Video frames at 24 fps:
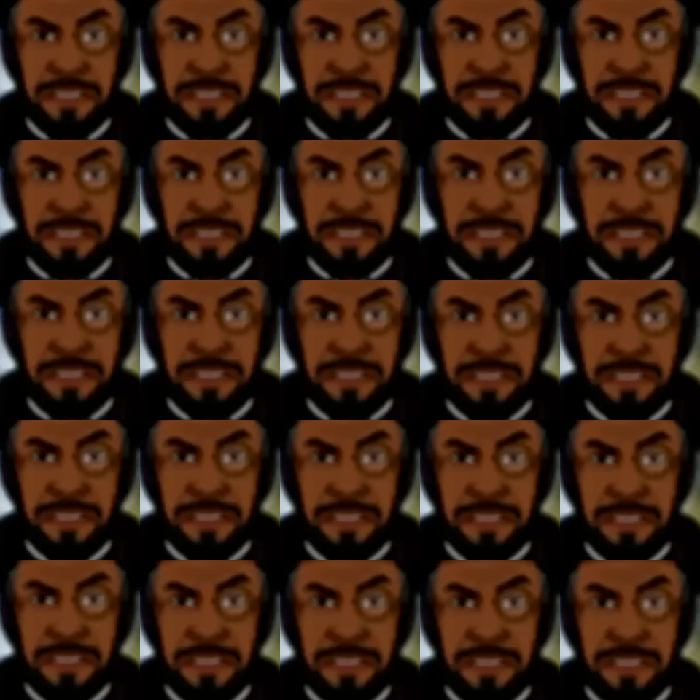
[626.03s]

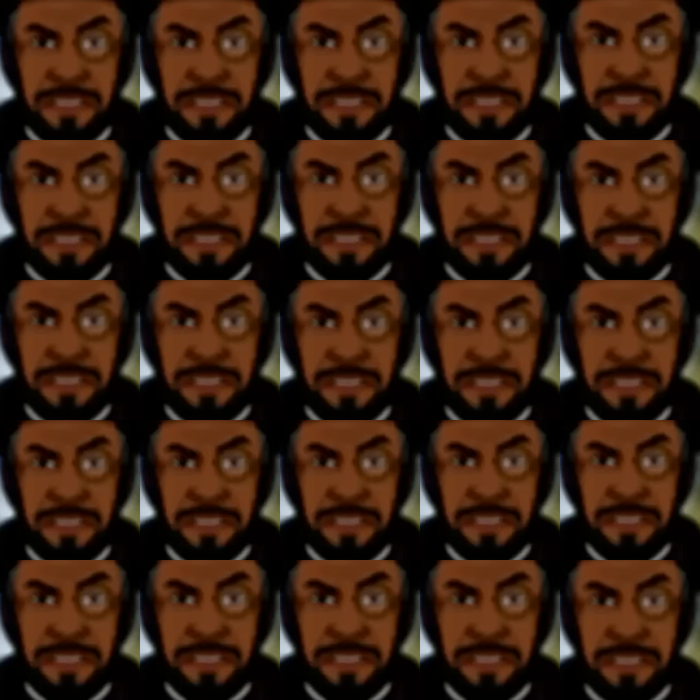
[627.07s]

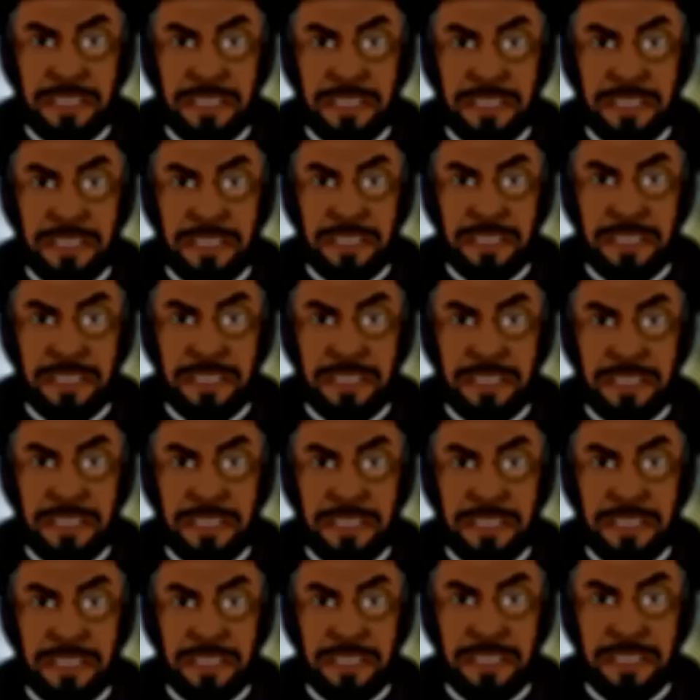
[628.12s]

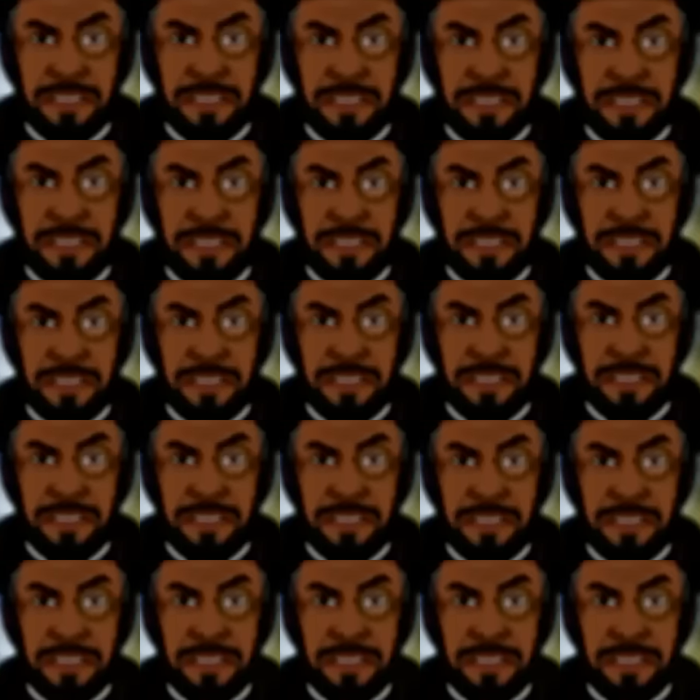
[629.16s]
This person isn't speaking.